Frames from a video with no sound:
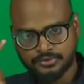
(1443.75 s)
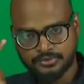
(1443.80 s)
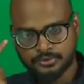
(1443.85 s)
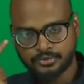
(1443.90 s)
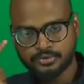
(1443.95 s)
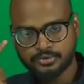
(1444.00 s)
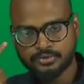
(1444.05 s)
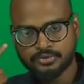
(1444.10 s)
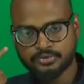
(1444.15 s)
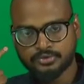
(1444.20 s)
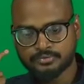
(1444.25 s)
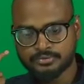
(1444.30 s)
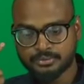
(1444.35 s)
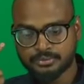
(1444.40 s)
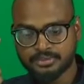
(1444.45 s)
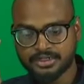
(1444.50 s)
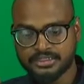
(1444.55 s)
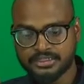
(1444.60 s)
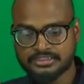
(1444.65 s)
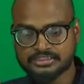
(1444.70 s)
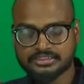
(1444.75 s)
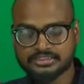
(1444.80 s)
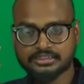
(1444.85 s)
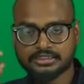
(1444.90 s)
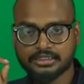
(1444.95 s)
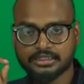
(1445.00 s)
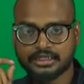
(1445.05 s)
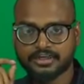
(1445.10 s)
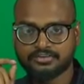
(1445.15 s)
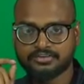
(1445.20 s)
to memorize
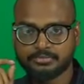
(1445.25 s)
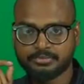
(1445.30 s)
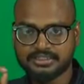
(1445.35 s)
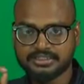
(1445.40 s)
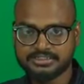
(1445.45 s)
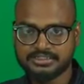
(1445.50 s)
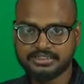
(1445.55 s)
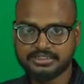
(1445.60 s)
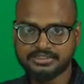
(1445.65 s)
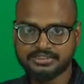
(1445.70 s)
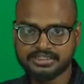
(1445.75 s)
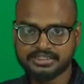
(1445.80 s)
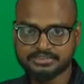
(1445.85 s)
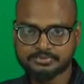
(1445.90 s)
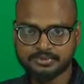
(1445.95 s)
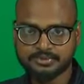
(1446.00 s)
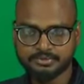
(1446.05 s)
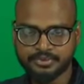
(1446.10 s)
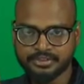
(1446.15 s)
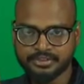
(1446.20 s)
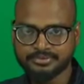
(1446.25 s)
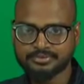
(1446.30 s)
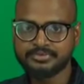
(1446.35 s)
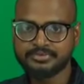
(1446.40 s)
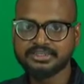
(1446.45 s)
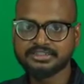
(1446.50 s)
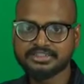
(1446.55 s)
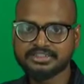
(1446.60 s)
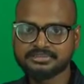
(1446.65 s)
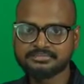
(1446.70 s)
are from ncert textbook people
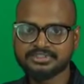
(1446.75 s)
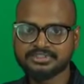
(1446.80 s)
make this